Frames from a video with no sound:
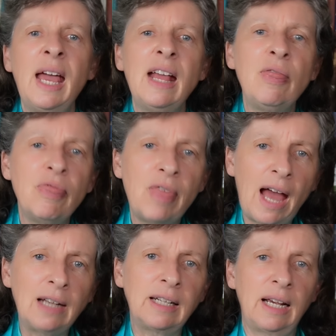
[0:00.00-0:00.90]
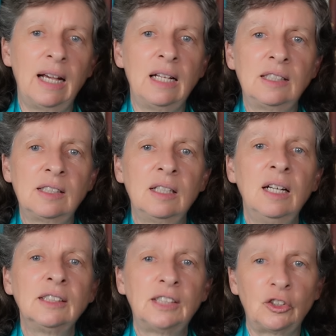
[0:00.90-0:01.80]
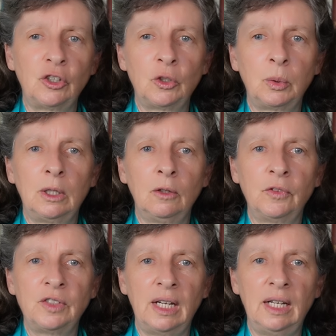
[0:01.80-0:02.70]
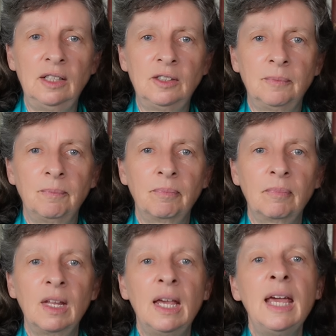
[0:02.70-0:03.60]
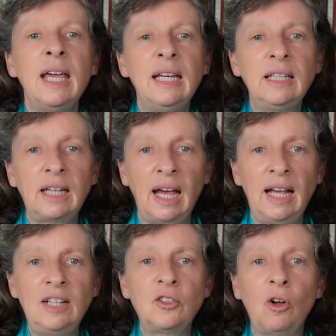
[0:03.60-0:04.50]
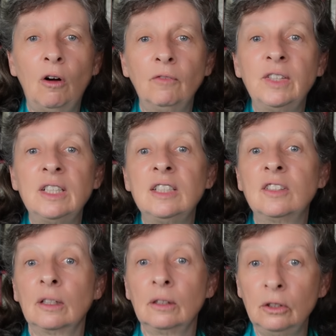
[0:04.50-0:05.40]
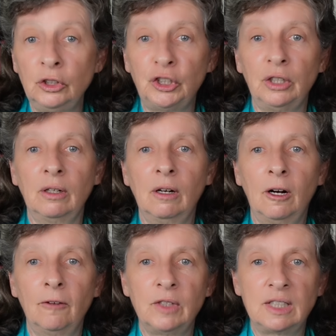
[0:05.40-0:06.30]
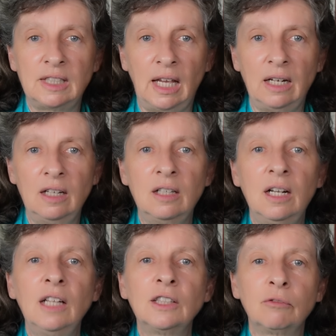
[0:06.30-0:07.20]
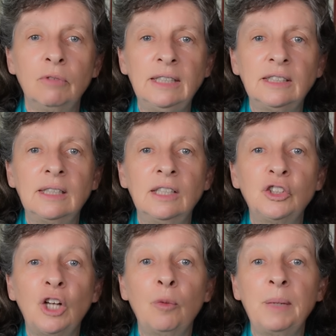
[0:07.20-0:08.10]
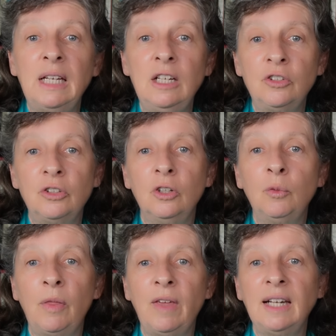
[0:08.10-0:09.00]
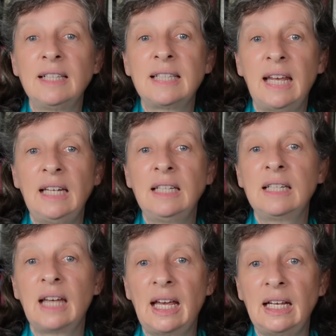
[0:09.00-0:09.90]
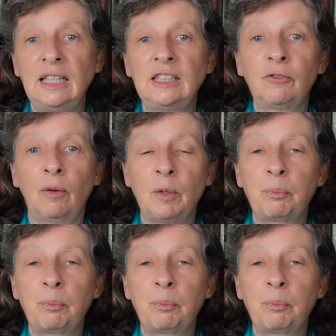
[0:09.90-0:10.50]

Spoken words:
In that case, Section 12 says, in case of the dissolution of the Senate, the writs shall be issued within 10 days from the